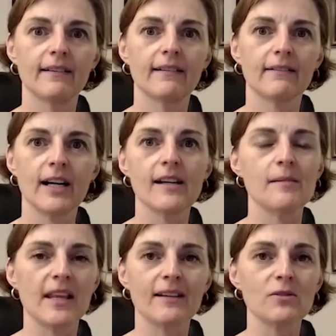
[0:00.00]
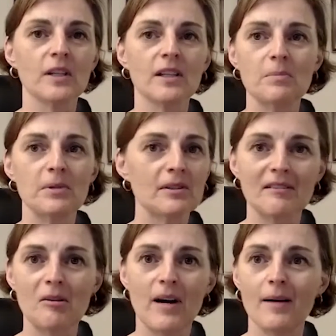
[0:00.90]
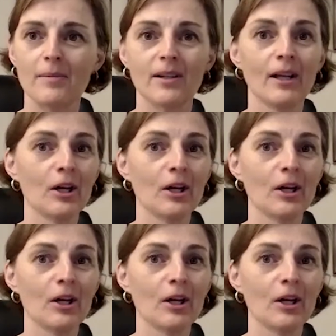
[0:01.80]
right? I mean, that's one of the beauties of the Bible.